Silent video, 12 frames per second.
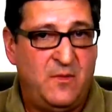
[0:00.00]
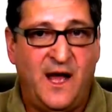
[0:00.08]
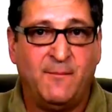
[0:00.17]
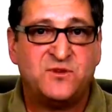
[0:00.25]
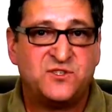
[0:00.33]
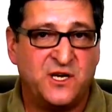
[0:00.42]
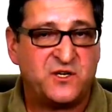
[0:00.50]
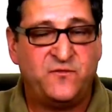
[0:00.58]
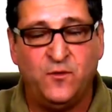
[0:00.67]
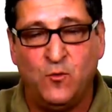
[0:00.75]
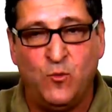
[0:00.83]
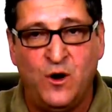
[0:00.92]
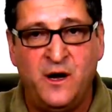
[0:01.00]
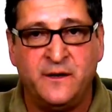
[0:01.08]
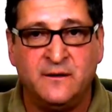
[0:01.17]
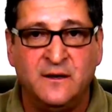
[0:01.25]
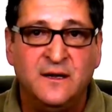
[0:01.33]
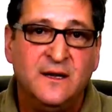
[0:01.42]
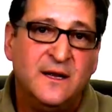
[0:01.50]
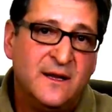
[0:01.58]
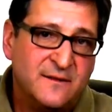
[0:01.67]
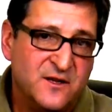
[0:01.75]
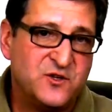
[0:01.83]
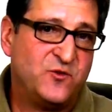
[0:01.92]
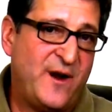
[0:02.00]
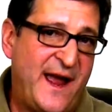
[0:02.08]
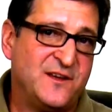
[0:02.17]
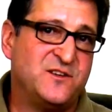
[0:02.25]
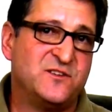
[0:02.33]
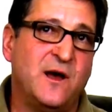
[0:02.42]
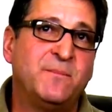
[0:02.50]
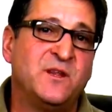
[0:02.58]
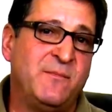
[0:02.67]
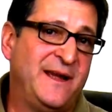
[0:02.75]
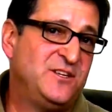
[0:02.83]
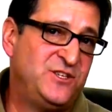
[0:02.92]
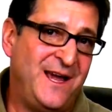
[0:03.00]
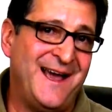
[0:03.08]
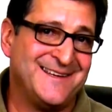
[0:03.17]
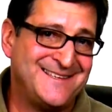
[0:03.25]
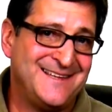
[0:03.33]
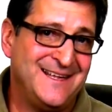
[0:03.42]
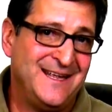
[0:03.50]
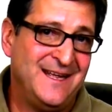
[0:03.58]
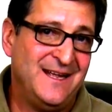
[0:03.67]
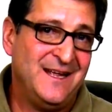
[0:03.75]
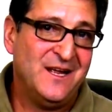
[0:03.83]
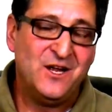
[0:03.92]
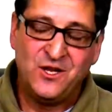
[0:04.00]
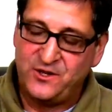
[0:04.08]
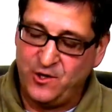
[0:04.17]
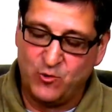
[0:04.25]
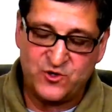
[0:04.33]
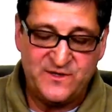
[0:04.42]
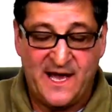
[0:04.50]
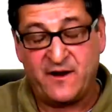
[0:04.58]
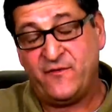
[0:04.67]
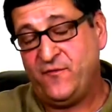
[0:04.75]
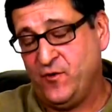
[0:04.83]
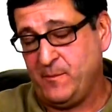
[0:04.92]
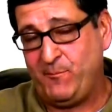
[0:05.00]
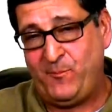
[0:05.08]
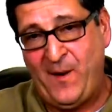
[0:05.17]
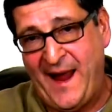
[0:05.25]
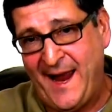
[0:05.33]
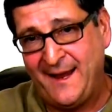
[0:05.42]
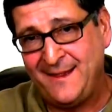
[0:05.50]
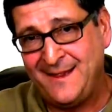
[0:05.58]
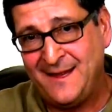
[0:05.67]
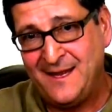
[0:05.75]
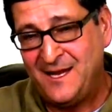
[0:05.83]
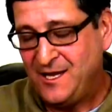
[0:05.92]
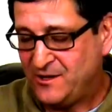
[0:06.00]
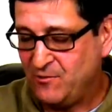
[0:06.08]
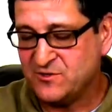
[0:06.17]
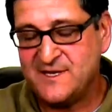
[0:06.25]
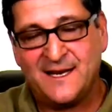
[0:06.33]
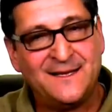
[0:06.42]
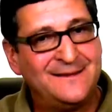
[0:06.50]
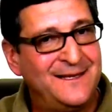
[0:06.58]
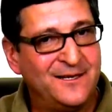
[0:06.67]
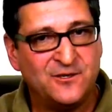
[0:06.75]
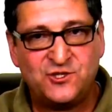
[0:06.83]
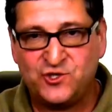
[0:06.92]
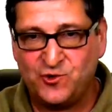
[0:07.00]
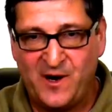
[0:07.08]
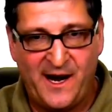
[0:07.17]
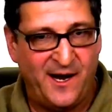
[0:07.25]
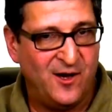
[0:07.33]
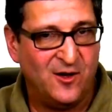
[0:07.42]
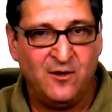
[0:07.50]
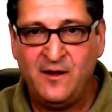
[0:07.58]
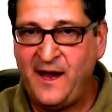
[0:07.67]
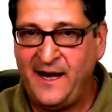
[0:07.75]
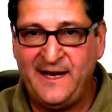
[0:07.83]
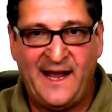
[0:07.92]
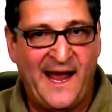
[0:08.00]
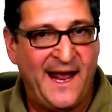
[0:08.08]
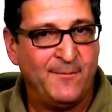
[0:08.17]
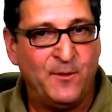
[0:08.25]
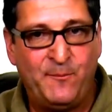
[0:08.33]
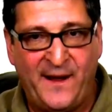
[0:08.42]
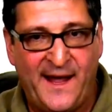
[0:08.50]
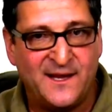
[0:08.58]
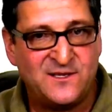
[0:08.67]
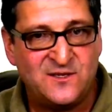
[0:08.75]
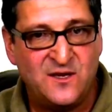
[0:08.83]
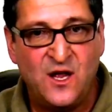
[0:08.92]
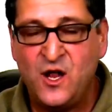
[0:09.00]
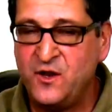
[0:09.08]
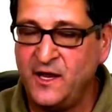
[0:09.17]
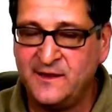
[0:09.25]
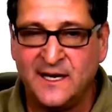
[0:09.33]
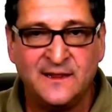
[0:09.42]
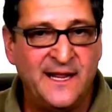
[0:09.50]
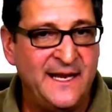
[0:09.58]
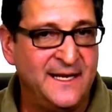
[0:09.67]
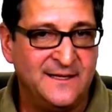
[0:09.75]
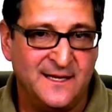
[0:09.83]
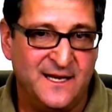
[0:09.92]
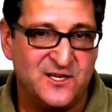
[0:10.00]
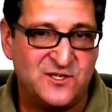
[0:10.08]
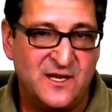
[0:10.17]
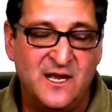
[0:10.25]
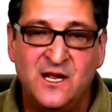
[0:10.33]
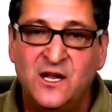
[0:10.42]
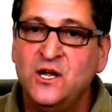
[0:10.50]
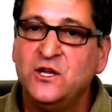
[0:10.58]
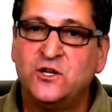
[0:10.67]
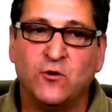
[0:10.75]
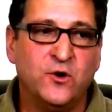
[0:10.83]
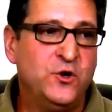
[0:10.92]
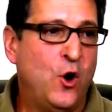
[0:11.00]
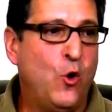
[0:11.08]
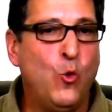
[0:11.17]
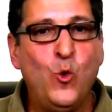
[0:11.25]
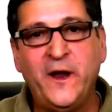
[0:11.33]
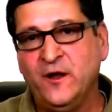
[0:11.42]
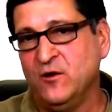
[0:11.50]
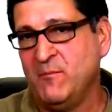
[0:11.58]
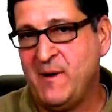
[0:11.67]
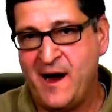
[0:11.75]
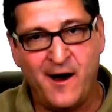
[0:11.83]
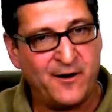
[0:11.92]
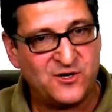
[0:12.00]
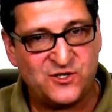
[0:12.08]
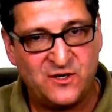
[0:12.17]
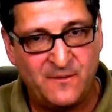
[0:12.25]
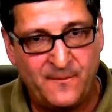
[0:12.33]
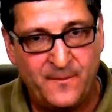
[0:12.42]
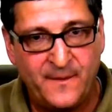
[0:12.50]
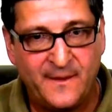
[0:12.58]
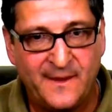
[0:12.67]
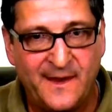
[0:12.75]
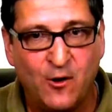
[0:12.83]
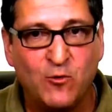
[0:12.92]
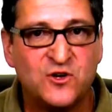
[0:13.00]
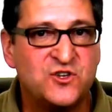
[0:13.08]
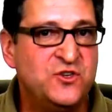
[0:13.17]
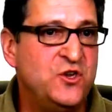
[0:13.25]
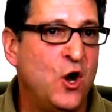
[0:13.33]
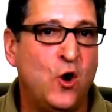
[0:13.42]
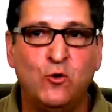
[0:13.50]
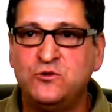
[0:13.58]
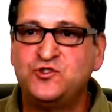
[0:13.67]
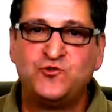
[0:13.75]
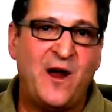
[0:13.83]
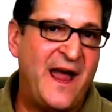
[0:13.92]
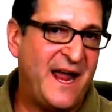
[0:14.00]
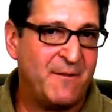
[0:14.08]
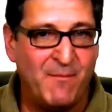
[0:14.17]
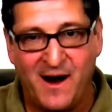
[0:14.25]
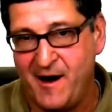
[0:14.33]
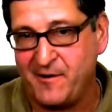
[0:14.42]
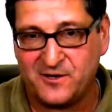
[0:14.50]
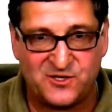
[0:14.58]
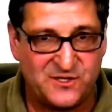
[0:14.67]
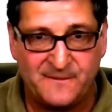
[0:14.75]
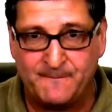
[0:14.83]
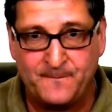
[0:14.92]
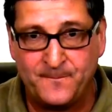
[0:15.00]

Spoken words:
I'm 6'1". This grass is up to my chest. There was not a footpath. There was not a deer trail, any animal paths, nothing leading to this. There were no wheel marks. There was no drag marks.